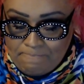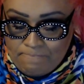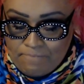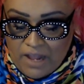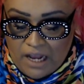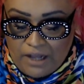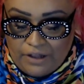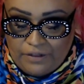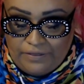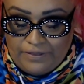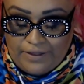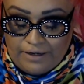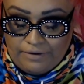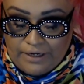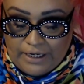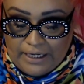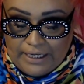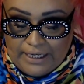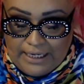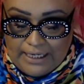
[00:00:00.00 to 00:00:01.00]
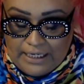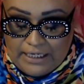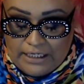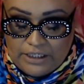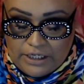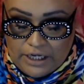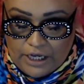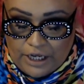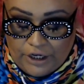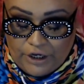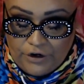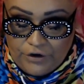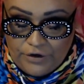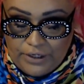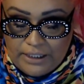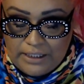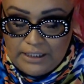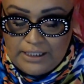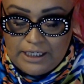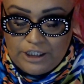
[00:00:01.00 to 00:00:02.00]
there is a
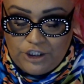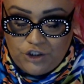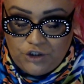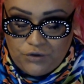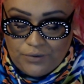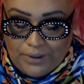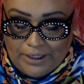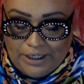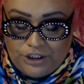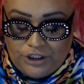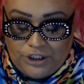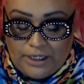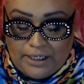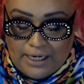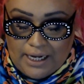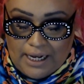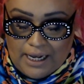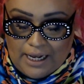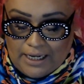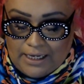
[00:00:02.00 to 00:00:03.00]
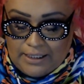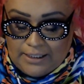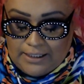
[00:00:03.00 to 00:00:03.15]
current situation uh,